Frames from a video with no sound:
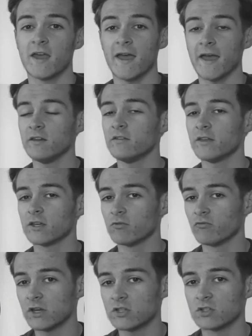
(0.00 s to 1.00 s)
anything
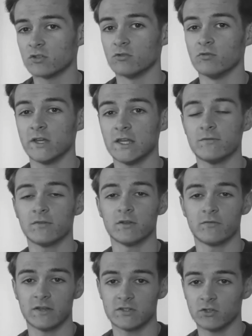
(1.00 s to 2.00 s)
original, even
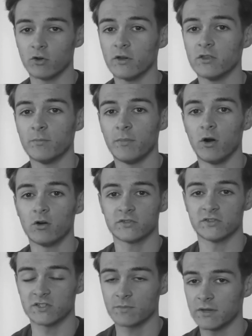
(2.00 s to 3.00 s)
if it's not in the box
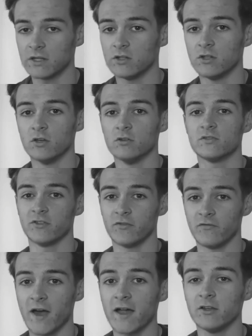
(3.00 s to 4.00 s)
and it's been used, the
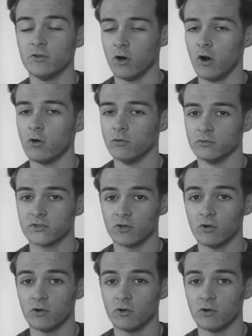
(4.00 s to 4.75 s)
value holds,